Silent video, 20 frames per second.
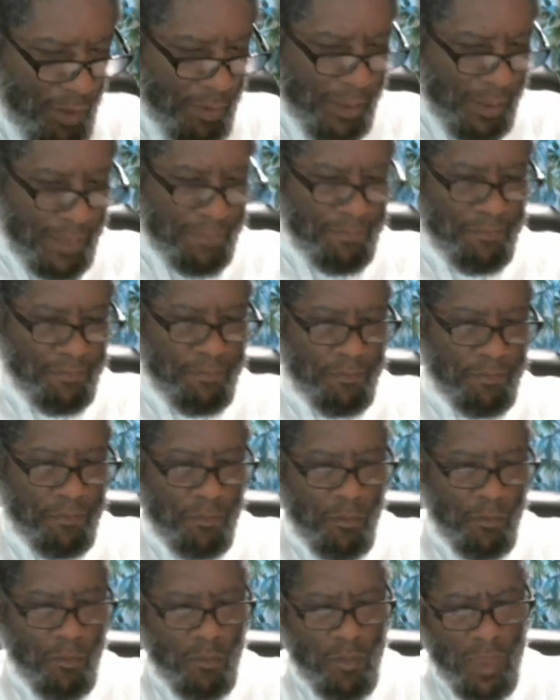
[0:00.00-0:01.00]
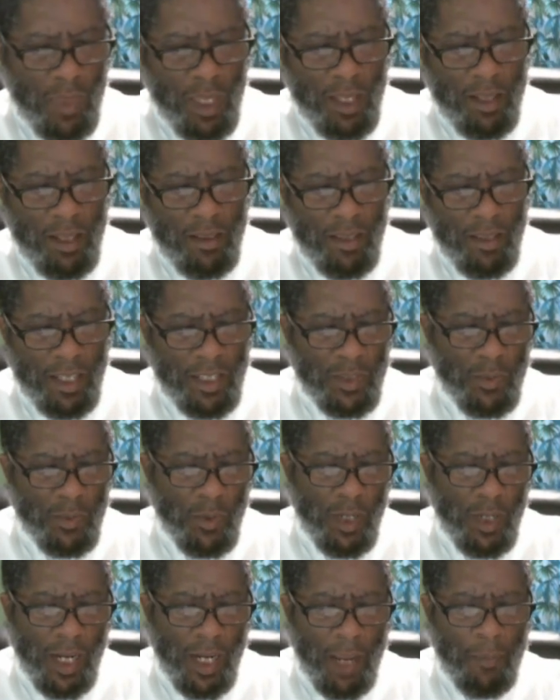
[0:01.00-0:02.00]
me. These
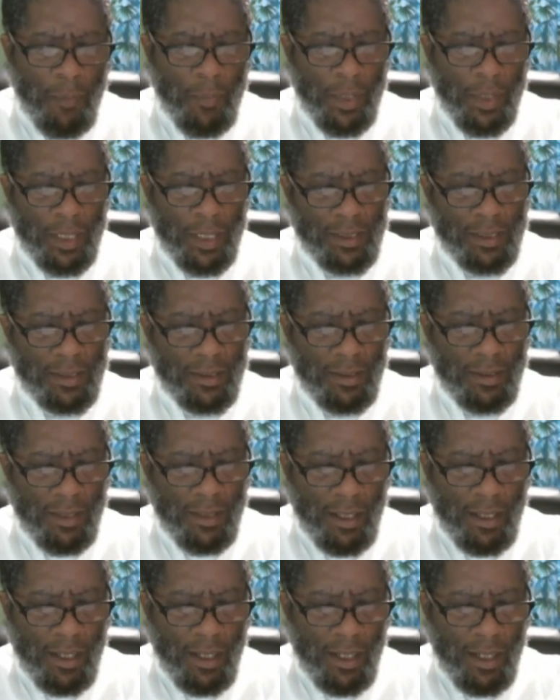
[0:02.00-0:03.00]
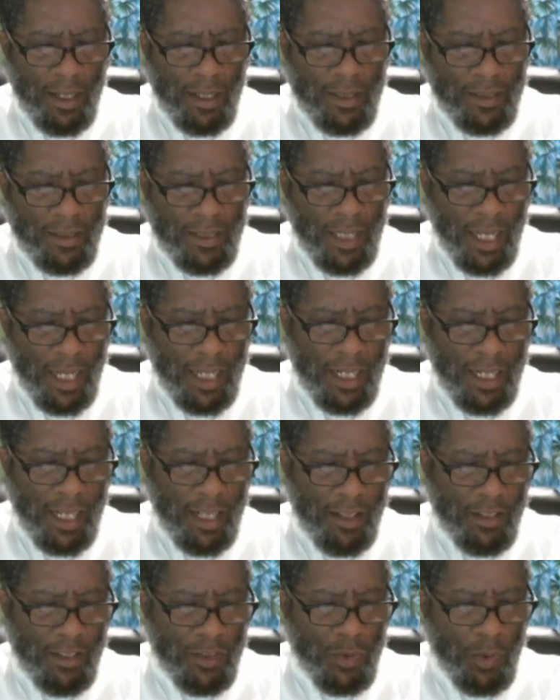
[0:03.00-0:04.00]
were epics set
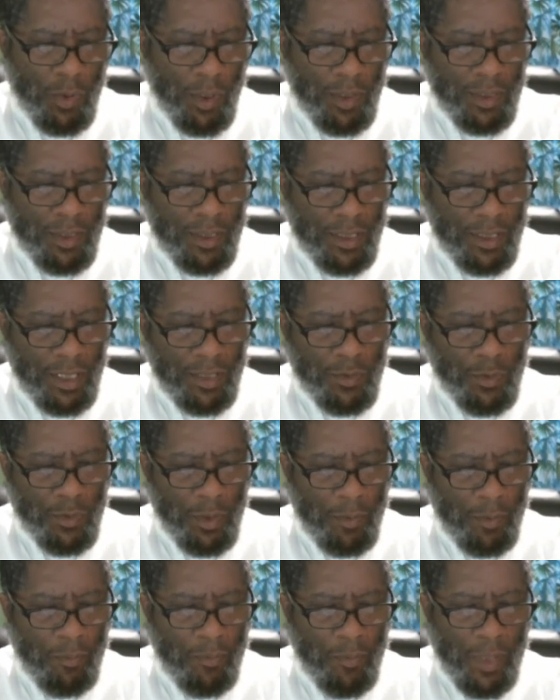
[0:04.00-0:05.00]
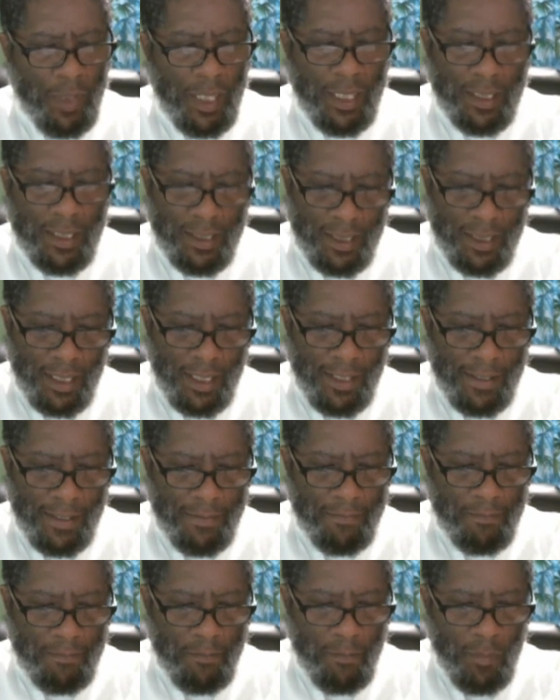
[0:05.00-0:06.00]
in the 12th century
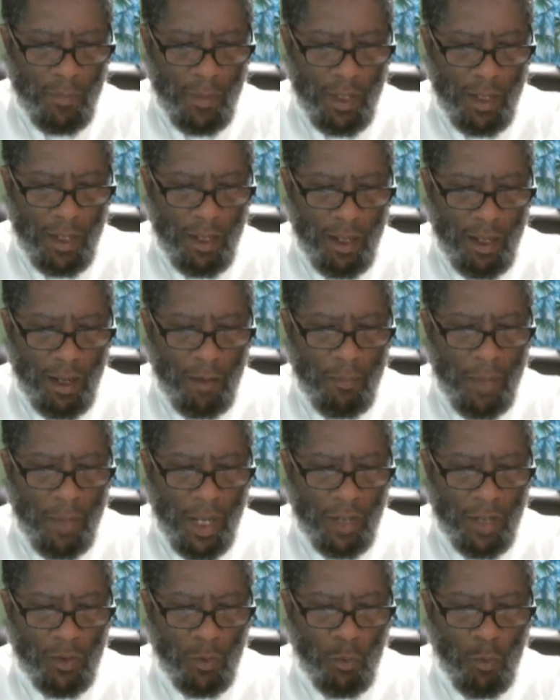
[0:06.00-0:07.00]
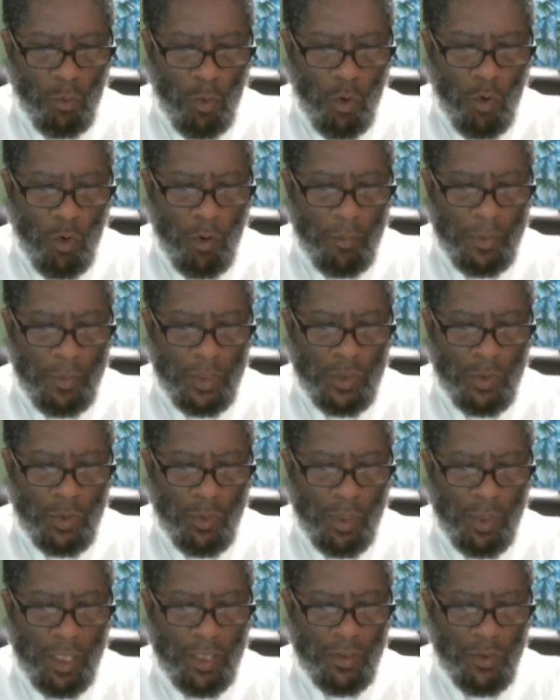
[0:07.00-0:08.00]
BC about a war
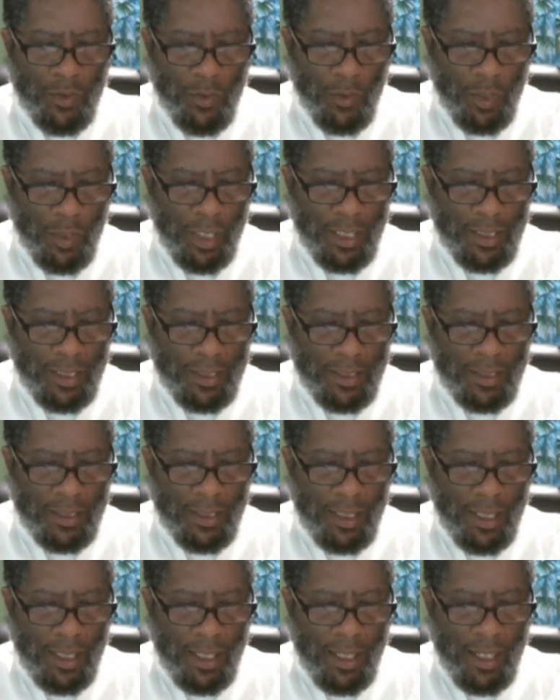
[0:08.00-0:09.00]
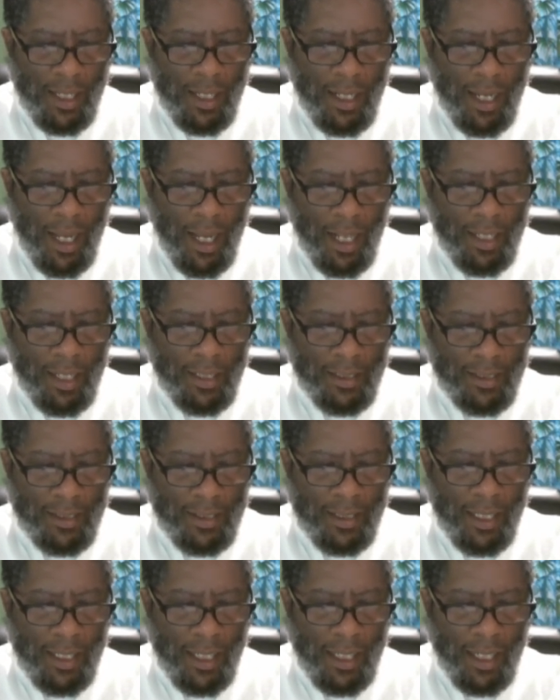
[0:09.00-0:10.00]
between Greece and the
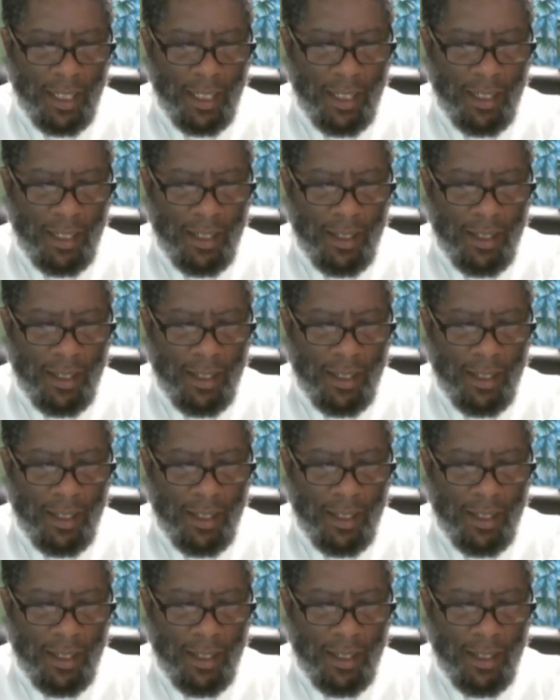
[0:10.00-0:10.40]
city